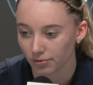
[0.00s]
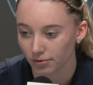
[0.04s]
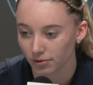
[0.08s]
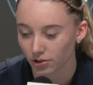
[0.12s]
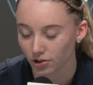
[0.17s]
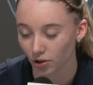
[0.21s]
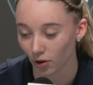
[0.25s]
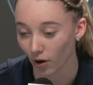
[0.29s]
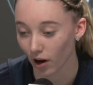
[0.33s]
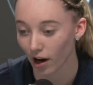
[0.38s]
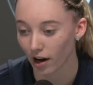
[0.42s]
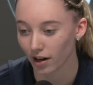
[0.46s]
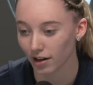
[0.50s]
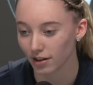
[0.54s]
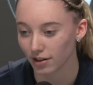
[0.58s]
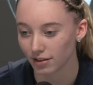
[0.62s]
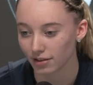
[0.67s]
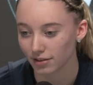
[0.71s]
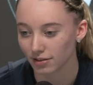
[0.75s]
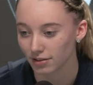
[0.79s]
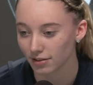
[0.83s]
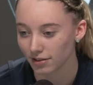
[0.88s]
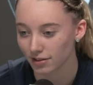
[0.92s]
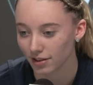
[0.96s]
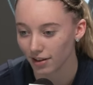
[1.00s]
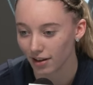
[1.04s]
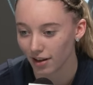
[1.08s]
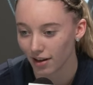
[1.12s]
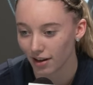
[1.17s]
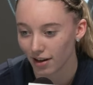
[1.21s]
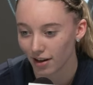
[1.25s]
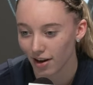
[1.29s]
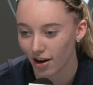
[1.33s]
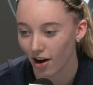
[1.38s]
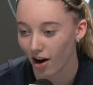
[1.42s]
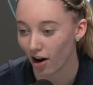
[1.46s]
So I
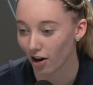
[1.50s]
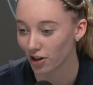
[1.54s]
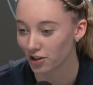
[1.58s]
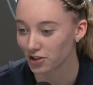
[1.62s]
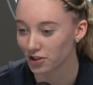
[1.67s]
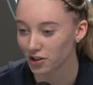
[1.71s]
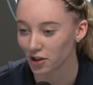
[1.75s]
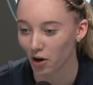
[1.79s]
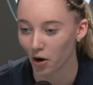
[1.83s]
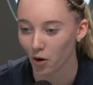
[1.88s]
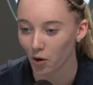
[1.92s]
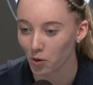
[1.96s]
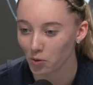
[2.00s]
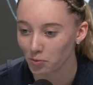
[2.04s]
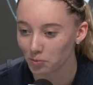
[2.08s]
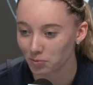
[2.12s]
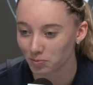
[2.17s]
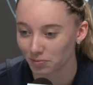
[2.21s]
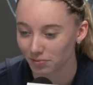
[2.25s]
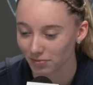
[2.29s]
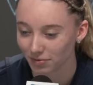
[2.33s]
honestly hope